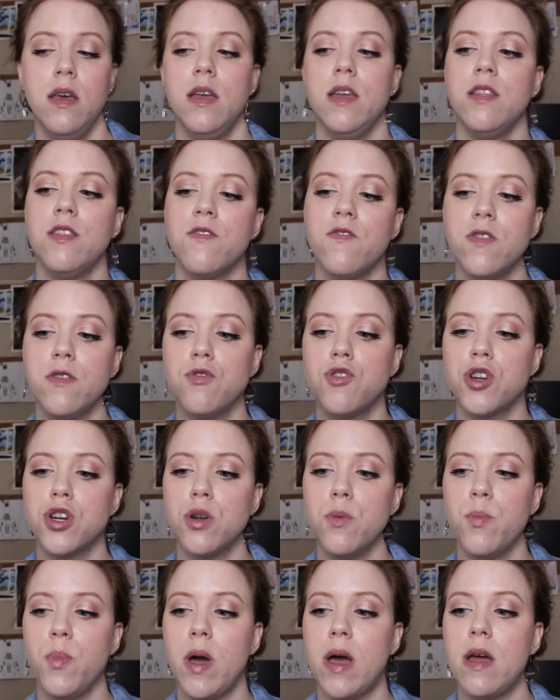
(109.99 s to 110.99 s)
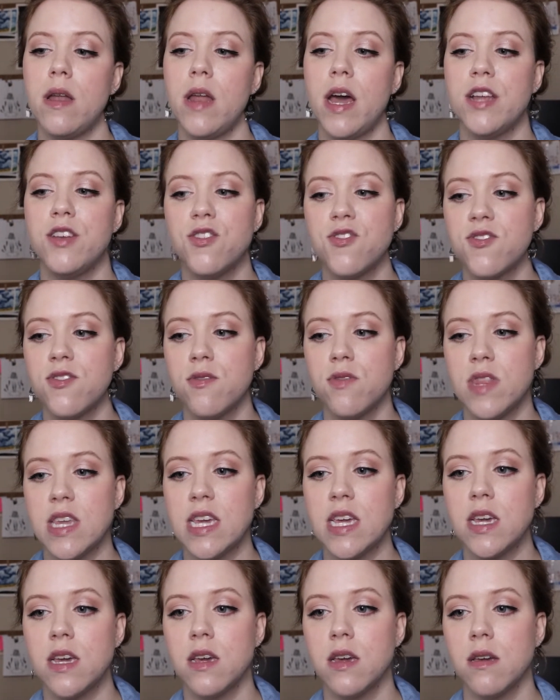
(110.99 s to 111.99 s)
in the future, but I just don't
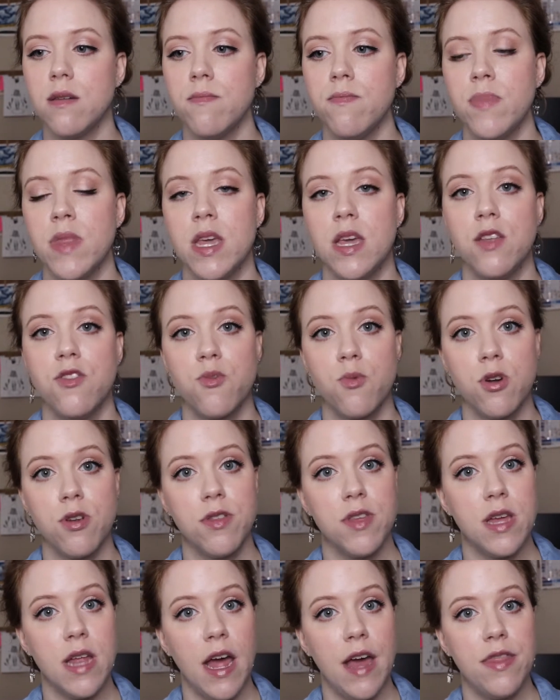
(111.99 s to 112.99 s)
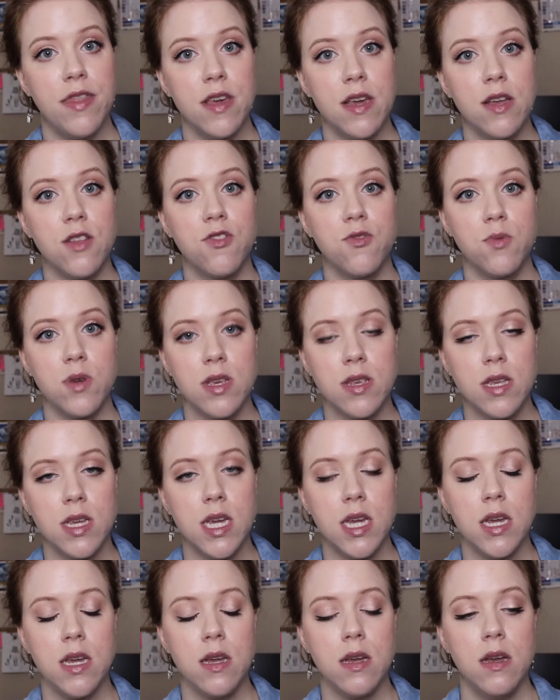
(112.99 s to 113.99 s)
think it's worth it. I think it's
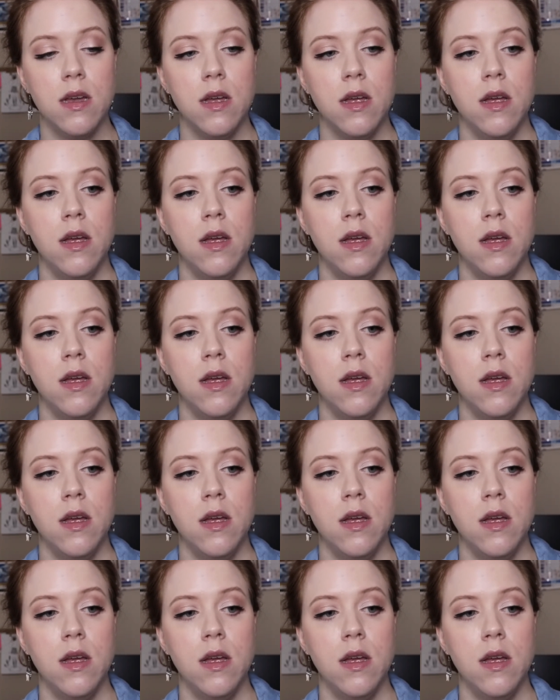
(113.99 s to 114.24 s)
risky